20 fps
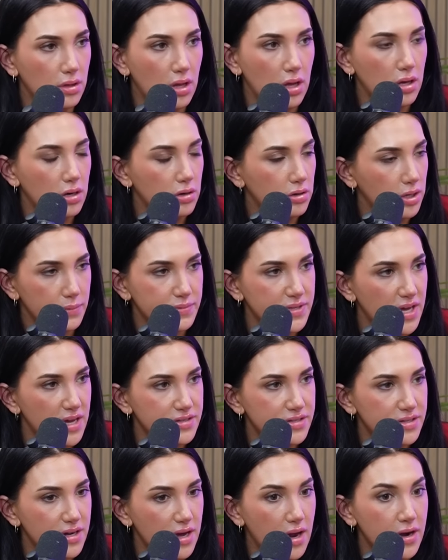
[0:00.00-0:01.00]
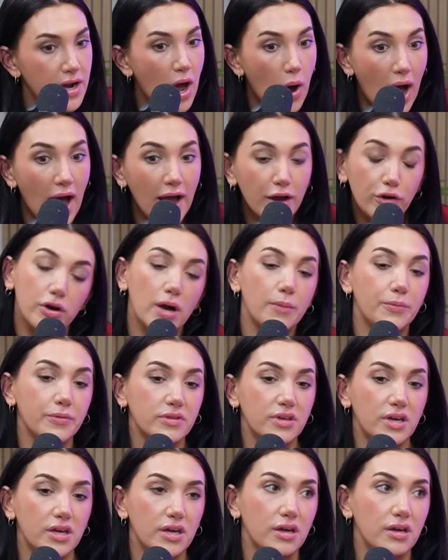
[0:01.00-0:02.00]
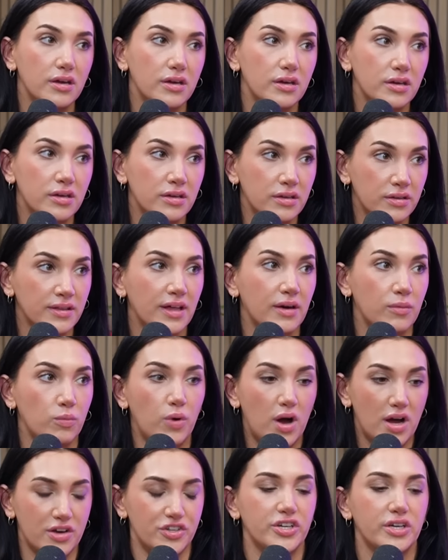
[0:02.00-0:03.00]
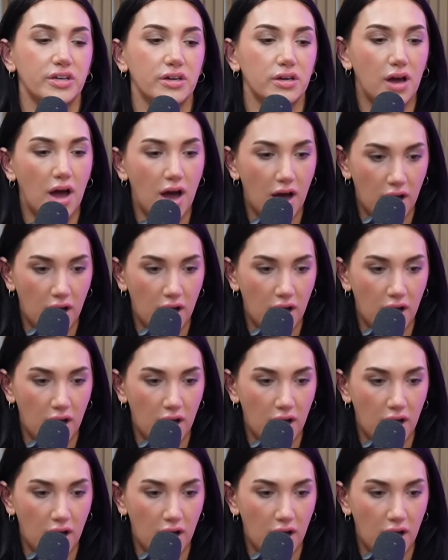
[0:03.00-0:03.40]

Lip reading: literally obsessed. Now I grew up with watching.